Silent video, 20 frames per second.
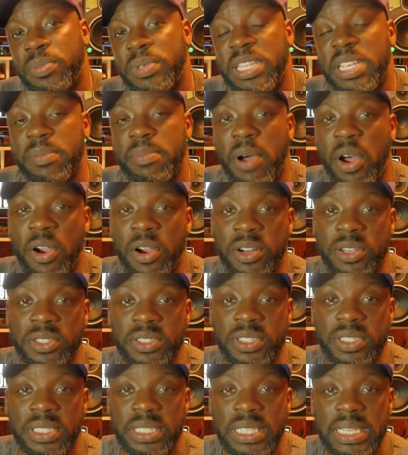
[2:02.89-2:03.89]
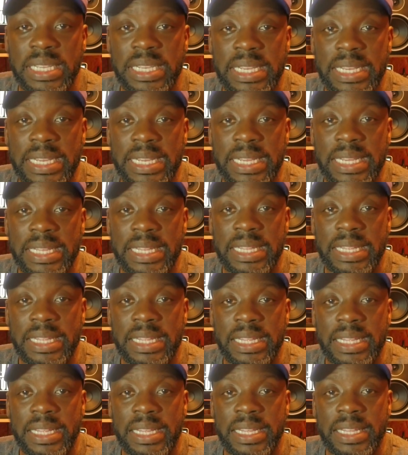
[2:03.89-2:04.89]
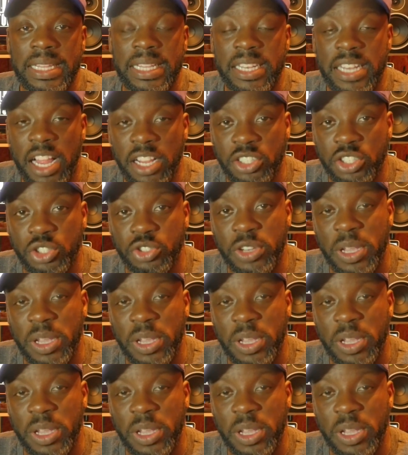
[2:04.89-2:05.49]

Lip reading: from Dee Barnes that Dr.